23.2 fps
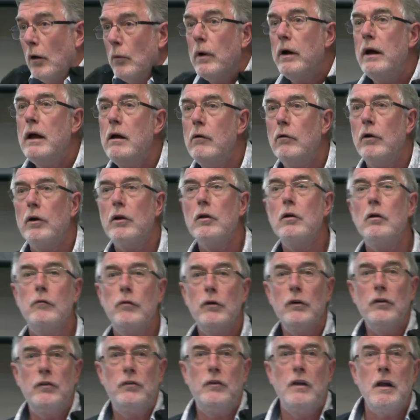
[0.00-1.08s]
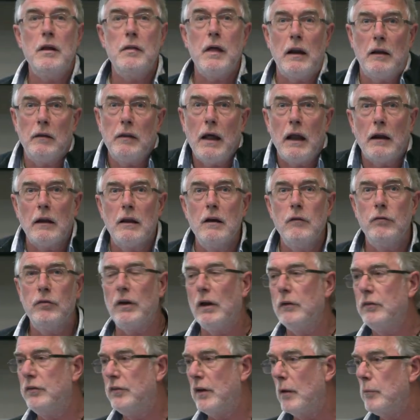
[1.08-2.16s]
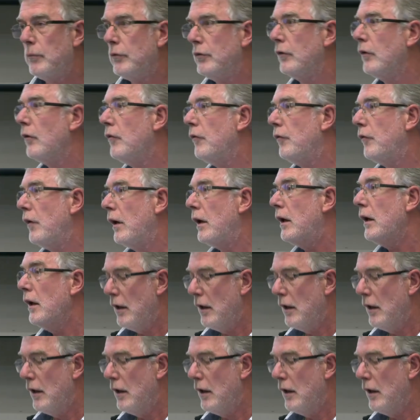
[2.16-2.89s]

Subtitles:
we're here at a university, that gives us some sort of